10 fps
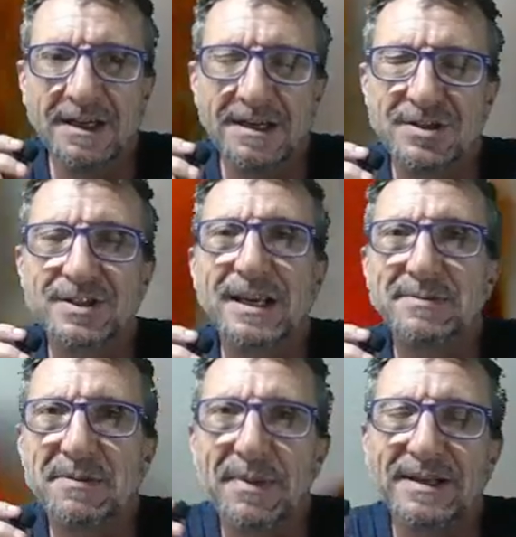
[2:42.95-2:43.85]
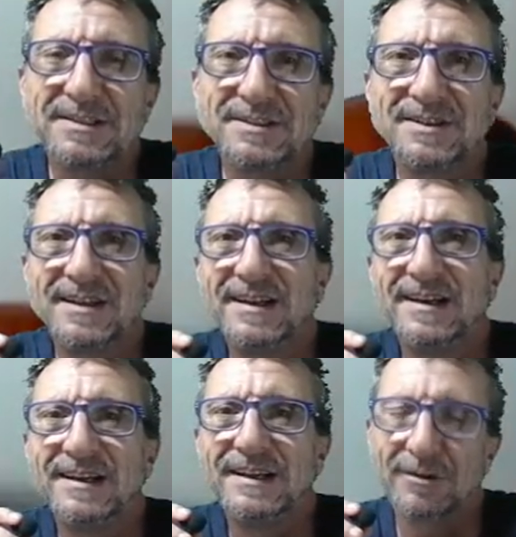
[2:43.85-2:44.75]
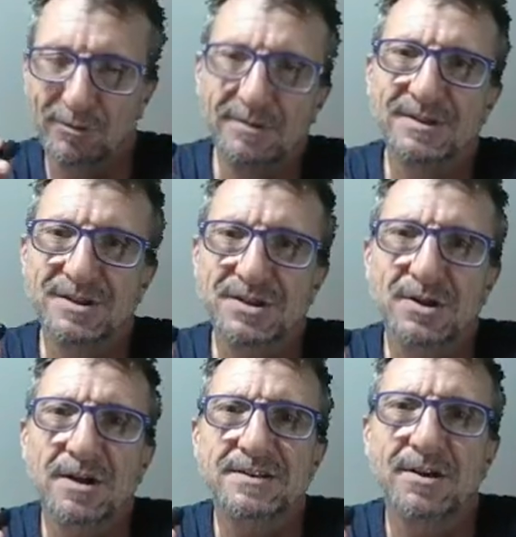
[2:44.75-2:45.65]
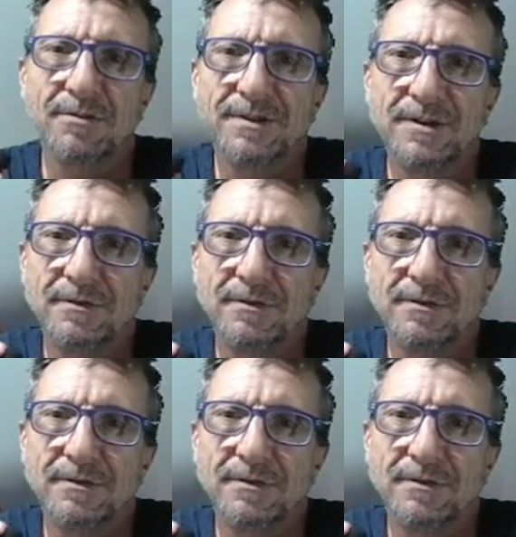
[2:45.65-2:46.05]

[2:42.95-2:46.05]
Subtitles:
It just keeps the bait, or it just starts the whole thing